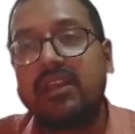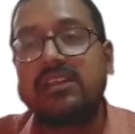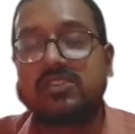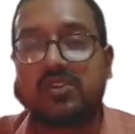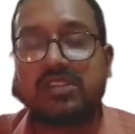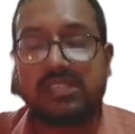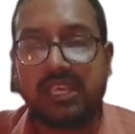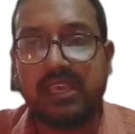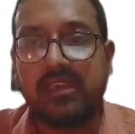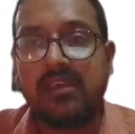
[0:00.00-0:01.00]
Understood this
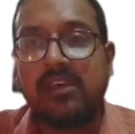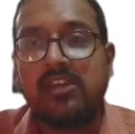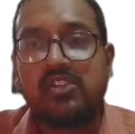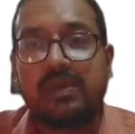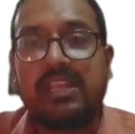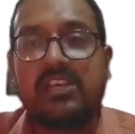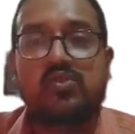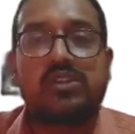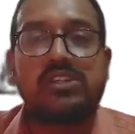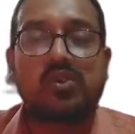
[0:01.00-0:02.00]
thing? So my dear
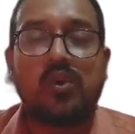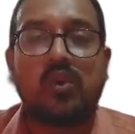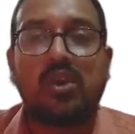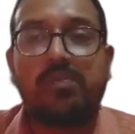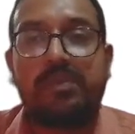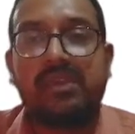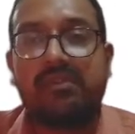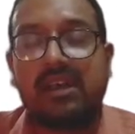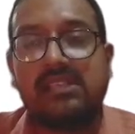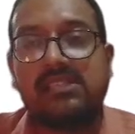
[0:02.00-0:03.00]
students, old
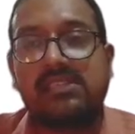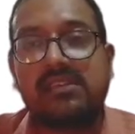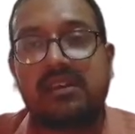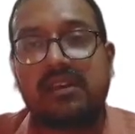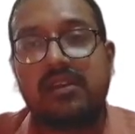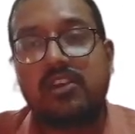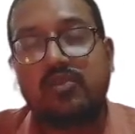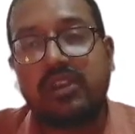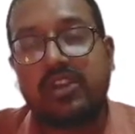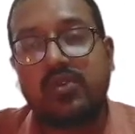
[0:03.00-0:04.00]
P was
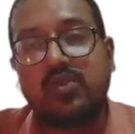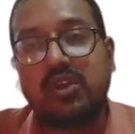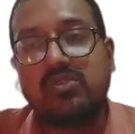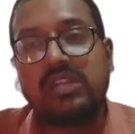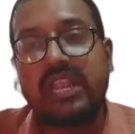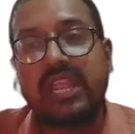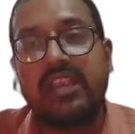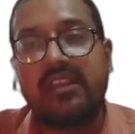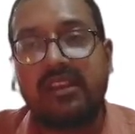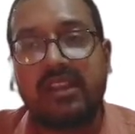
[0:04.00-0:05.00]

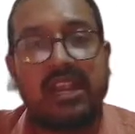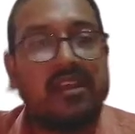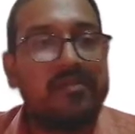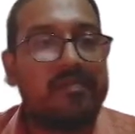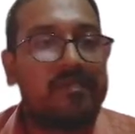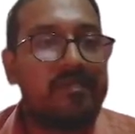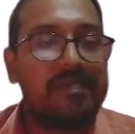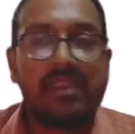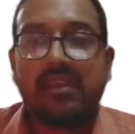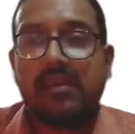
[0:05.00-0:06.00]
22,800
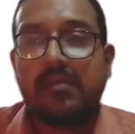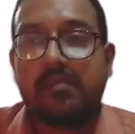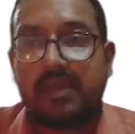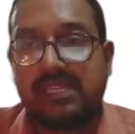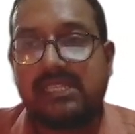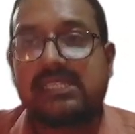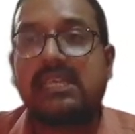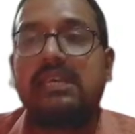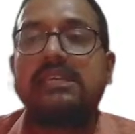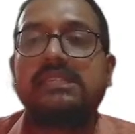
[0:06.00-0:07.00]

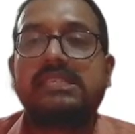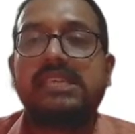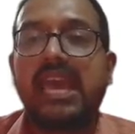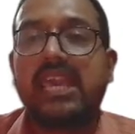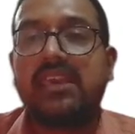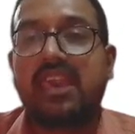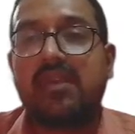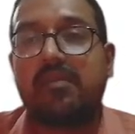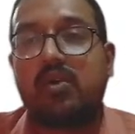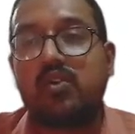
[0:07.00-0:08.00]
plus CI
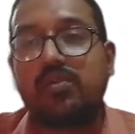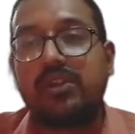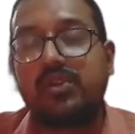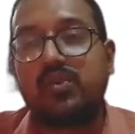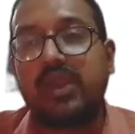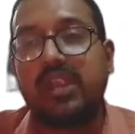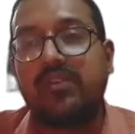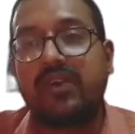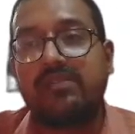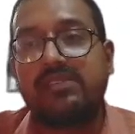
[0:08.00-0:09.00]
came out to be
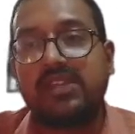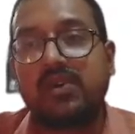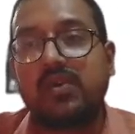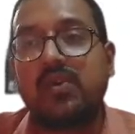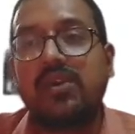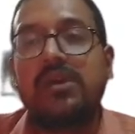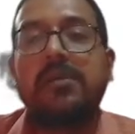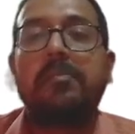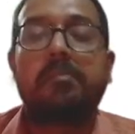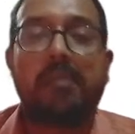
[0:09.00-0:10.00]
2850
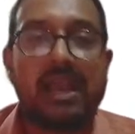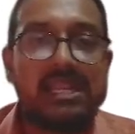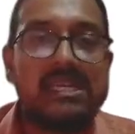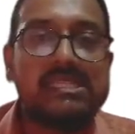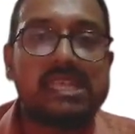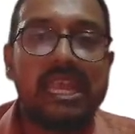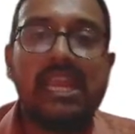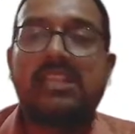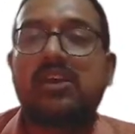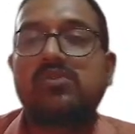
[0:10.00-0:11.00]
minus
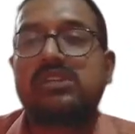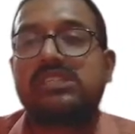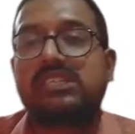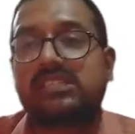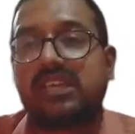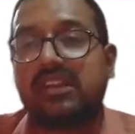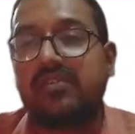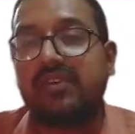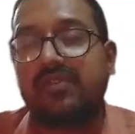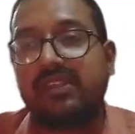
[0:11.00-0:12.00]

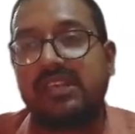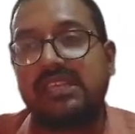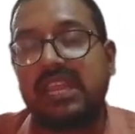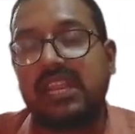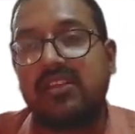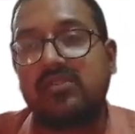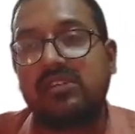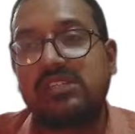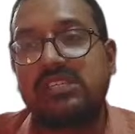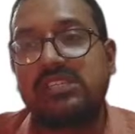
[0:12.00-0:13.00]
8,650.
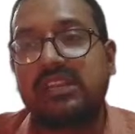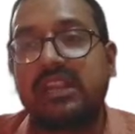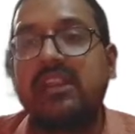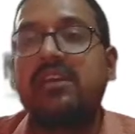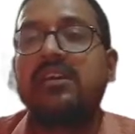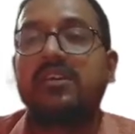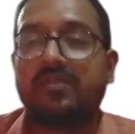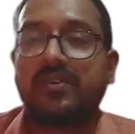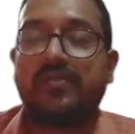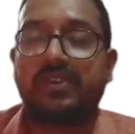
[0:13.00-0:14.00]

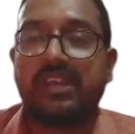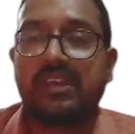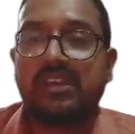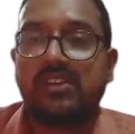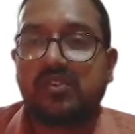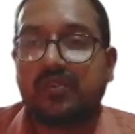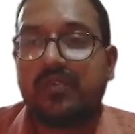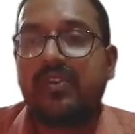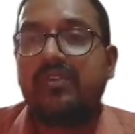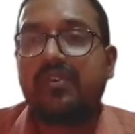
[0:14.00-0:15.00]
8,650. So
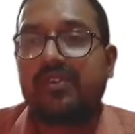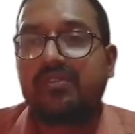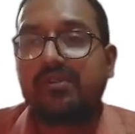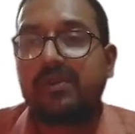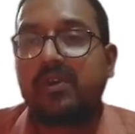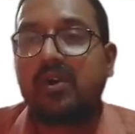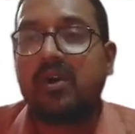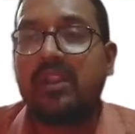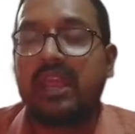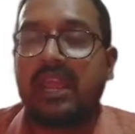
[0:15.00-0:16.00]
50 will be
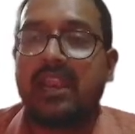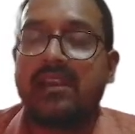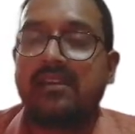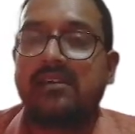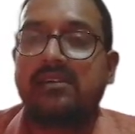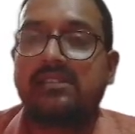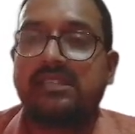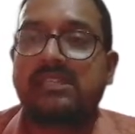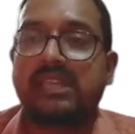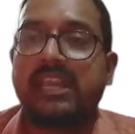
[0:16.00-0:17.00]
gone, and
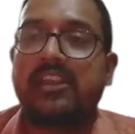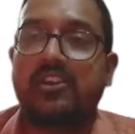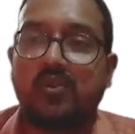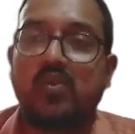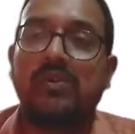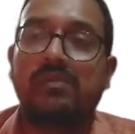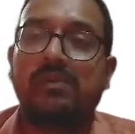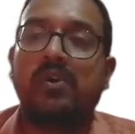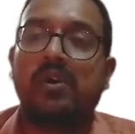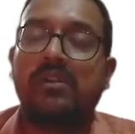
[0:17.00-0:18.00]
682 will
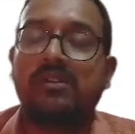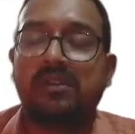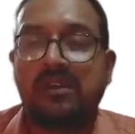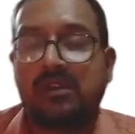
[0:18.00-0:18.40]
be gone.